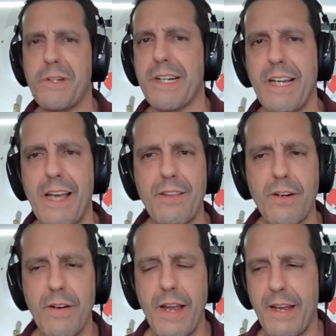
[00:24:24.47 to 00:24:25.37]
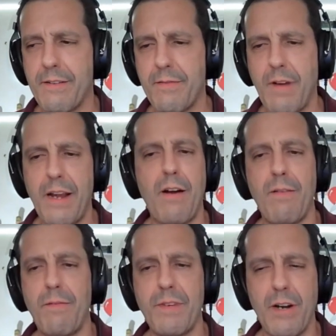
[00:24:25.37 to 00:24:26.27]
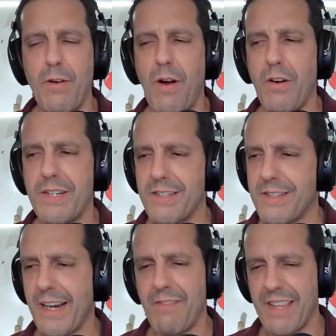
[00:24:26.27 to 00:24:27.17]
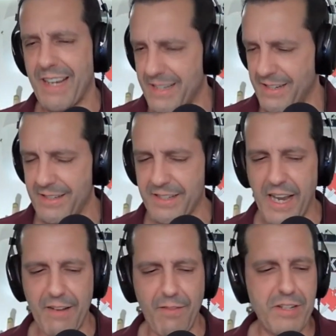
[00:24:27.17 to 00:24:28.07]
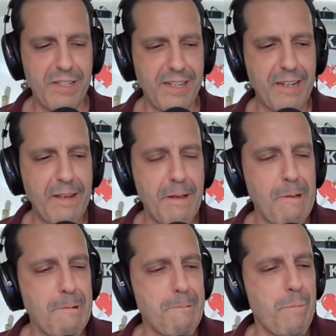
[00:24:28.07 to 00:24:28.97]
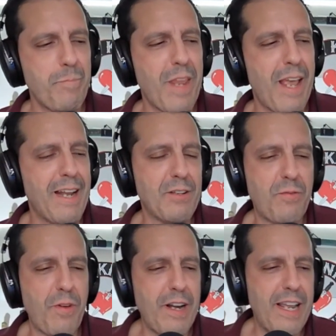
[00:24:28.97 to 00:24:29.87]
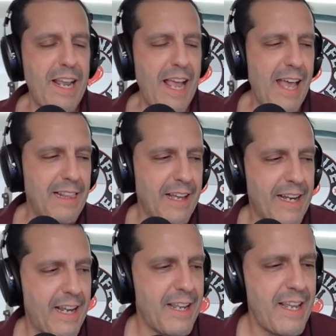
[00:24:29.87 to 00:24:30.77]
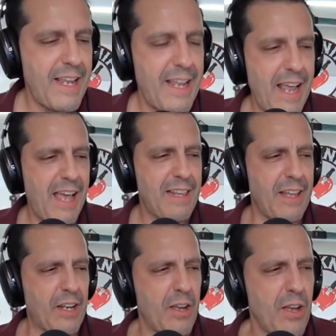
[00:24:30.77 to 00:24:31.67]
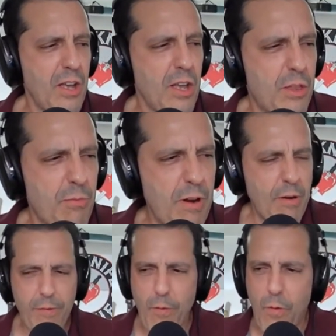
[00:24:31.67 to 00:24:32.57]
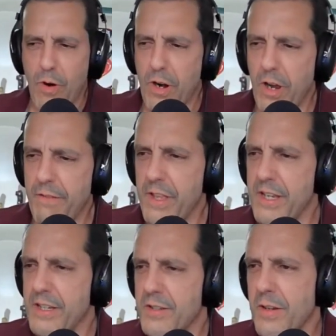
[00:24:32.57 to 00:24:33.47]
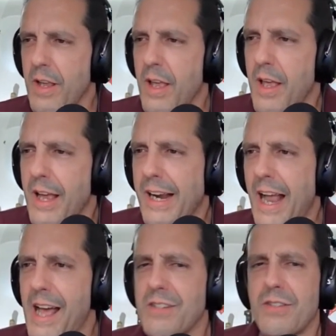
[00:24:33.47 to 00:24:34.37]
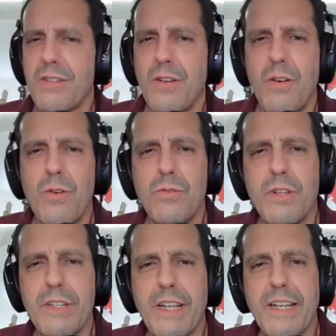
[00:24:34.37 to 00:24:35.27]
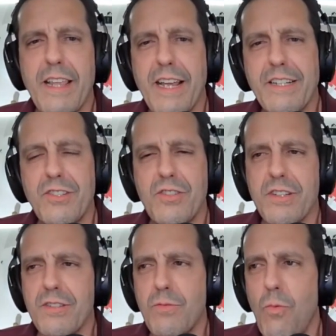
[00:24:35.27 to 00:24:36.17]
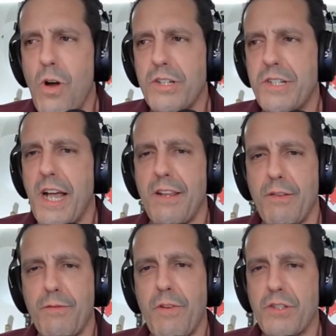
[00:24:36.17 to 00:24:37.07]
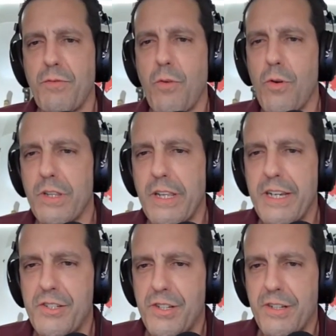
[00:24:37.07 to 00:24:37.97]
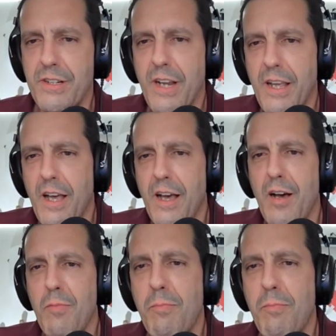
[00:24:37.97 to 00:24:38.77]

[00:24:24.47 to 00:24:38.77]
put together and and you know artistic everything he does is kind of artistic and it's funny he had like he he had like three or four of these guys who look like they just washed out of the french foreign legion uh,